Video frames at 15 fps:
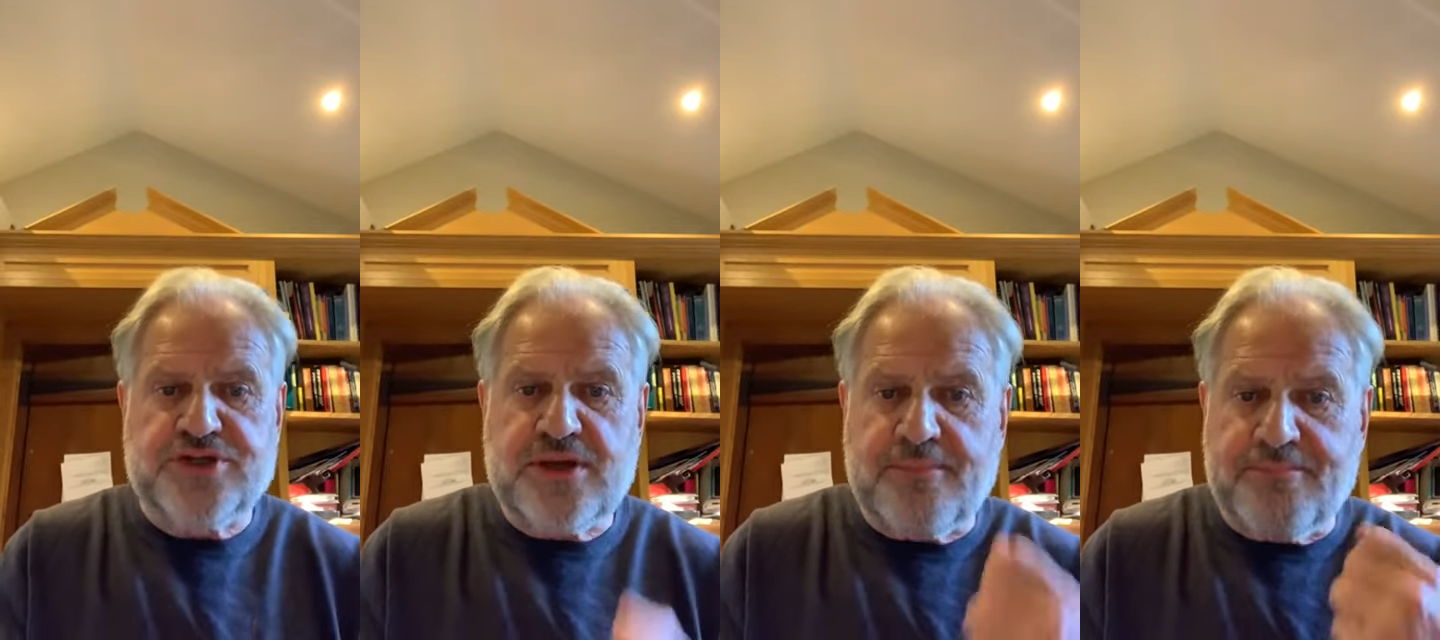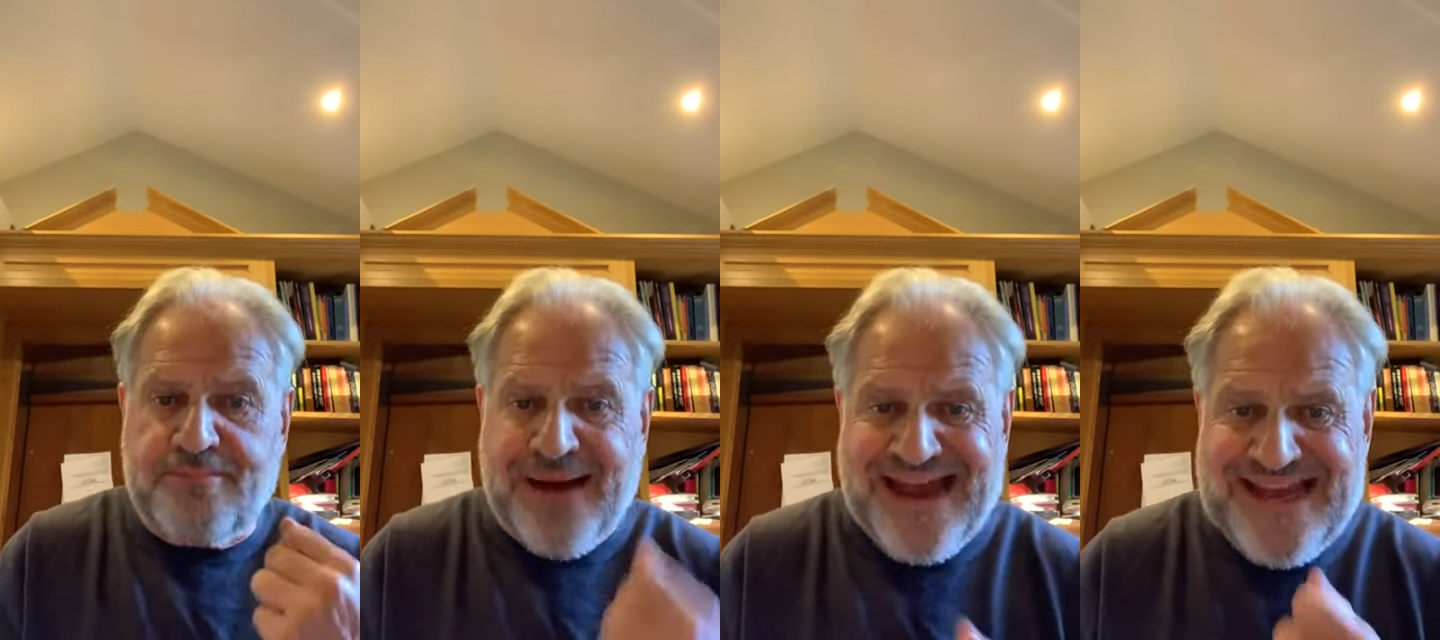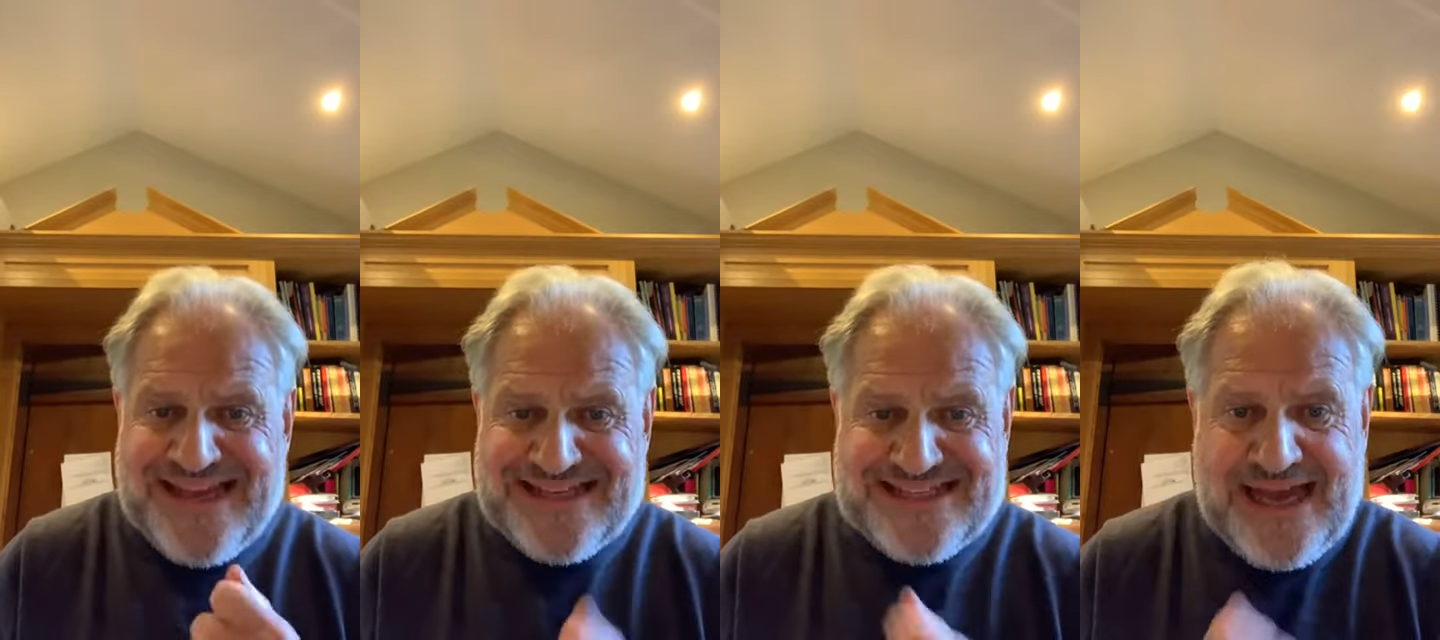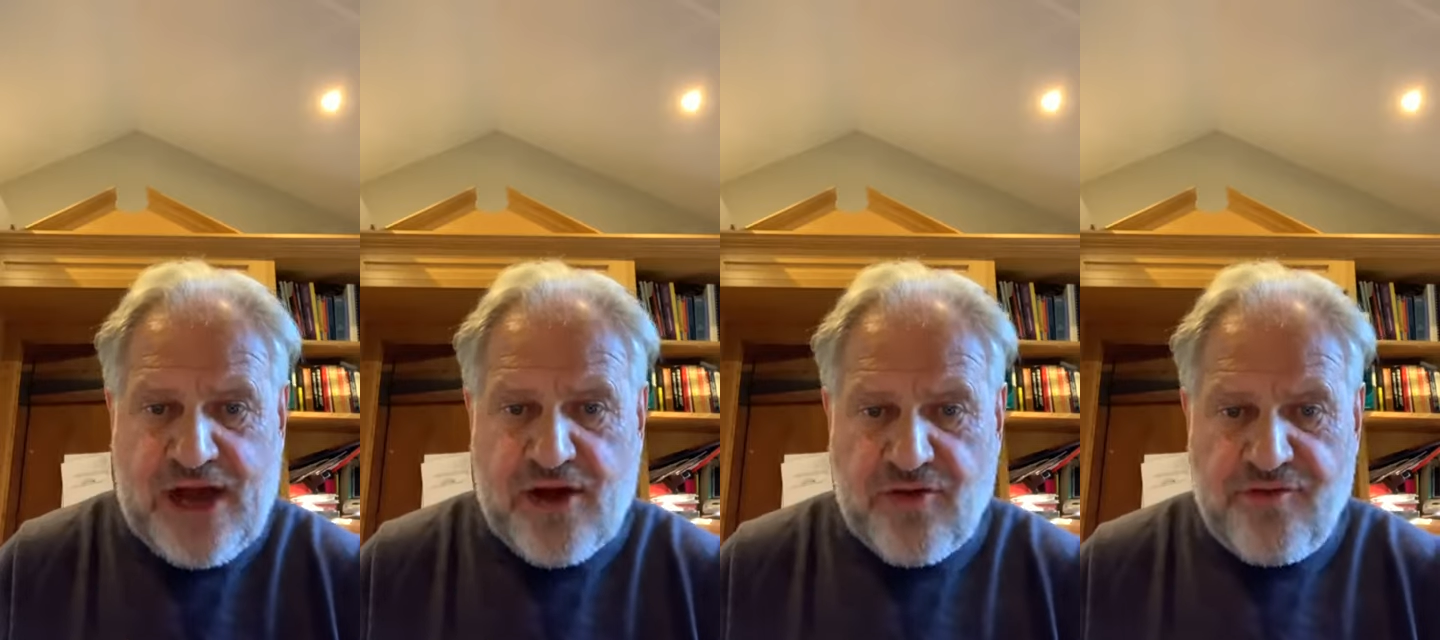But
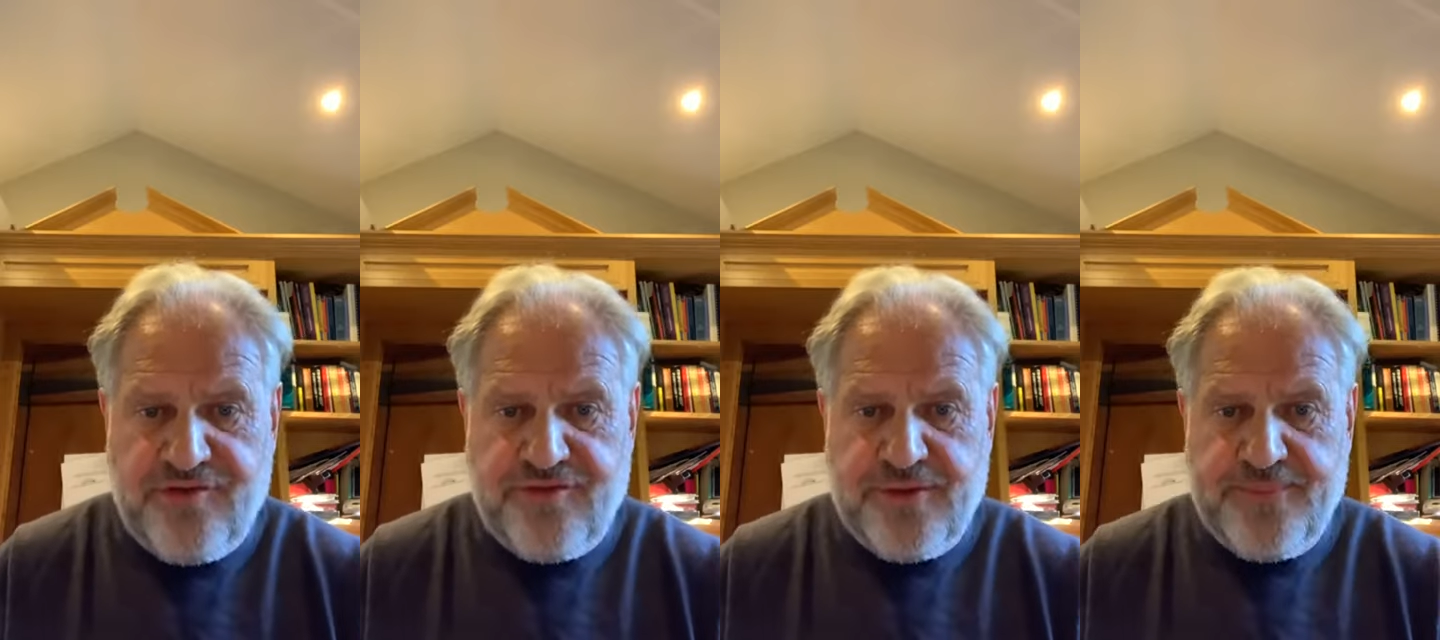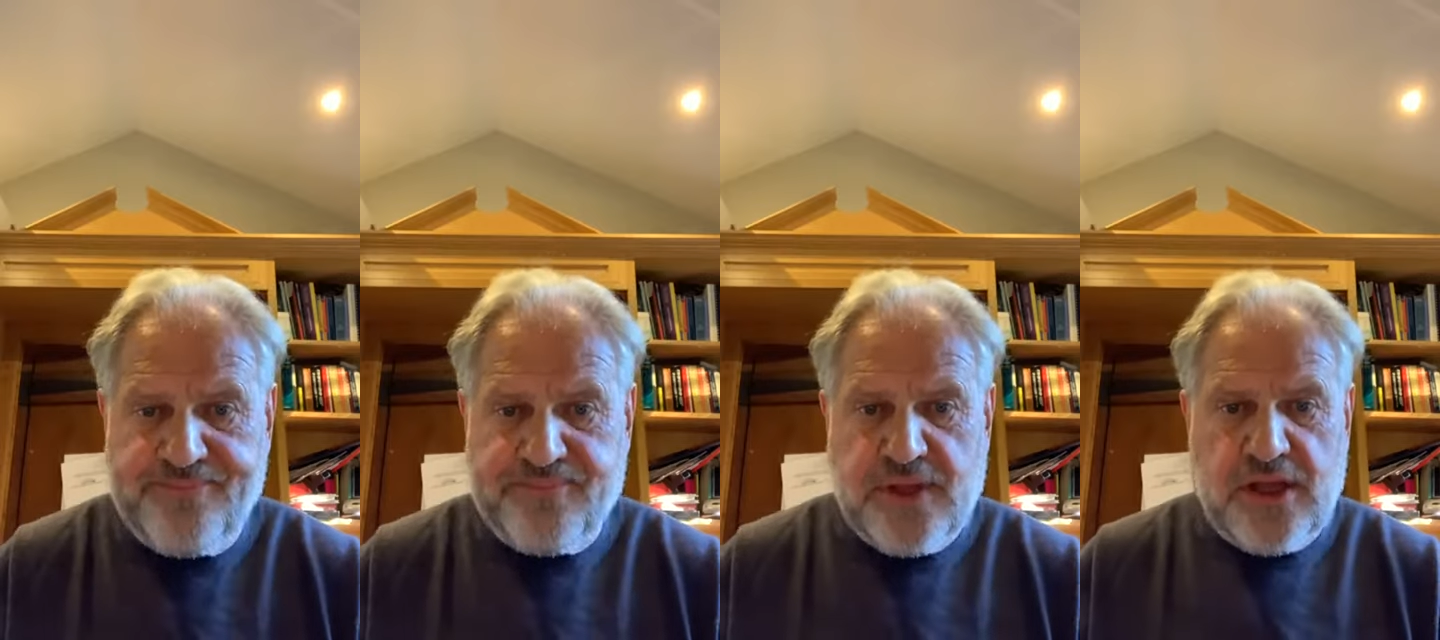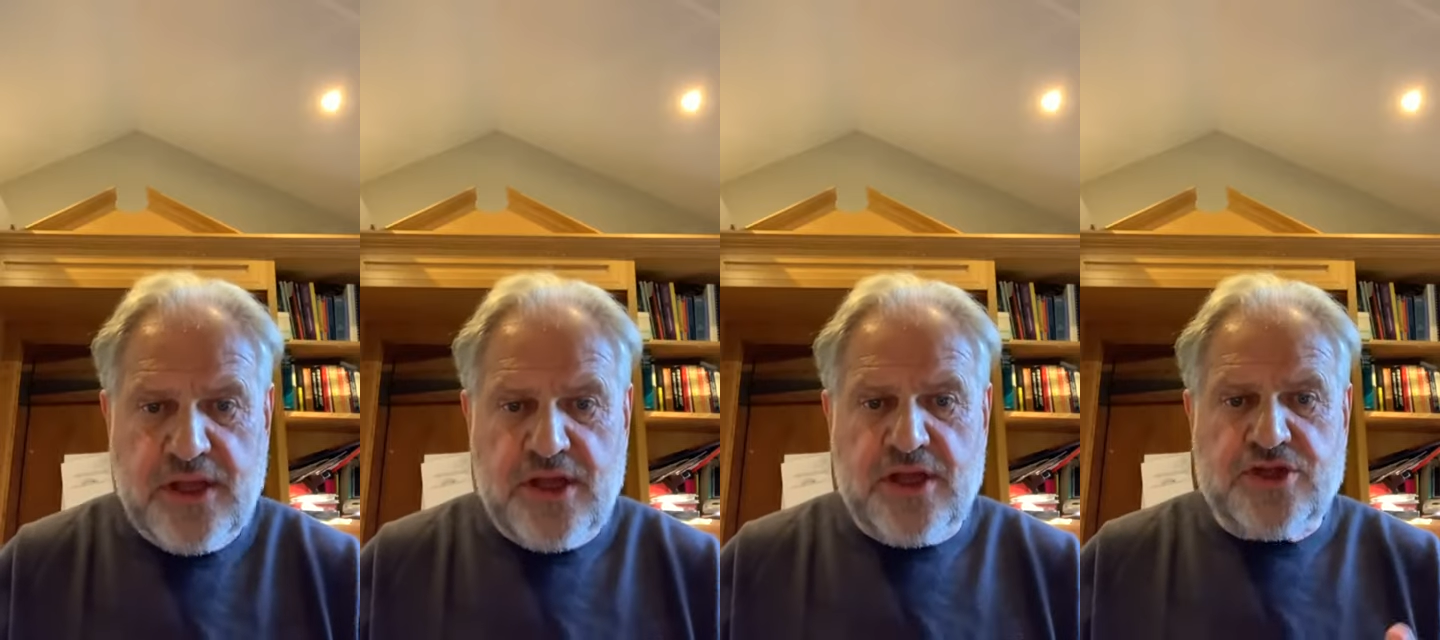by itself,